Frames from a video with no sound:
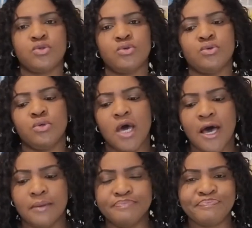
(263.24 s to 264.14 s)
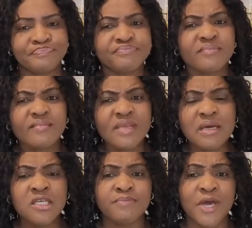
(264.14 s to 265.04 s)
to um,
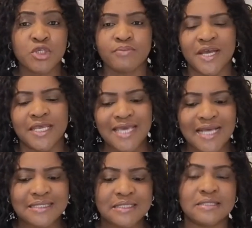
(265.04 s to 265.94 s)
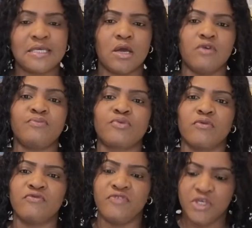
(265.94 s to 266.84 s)
is measured by the yardstick of
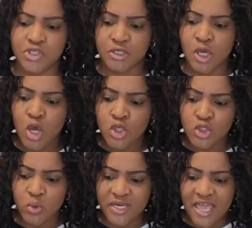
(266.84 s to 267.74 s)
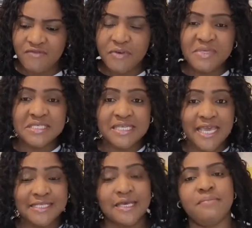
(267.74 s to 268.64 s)
provision. So whatever
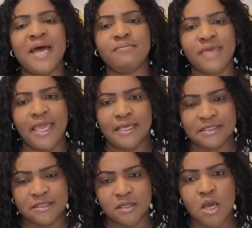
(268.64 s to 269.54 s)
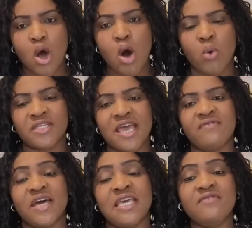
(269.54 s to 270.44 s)
mistakes a man makes or
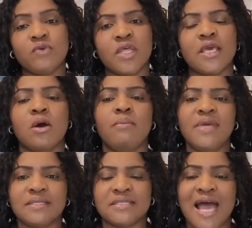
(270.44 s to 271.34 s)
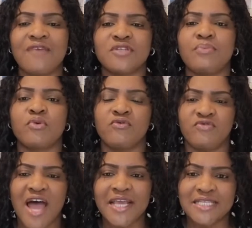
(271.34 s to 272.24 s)
whatever evil he commits after
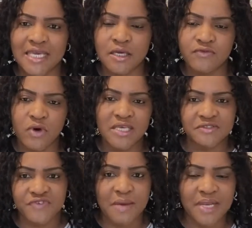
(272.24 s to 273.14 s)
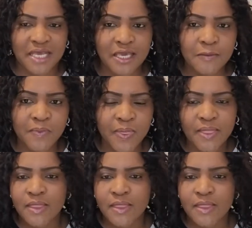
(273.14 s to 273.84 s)
providing for his family,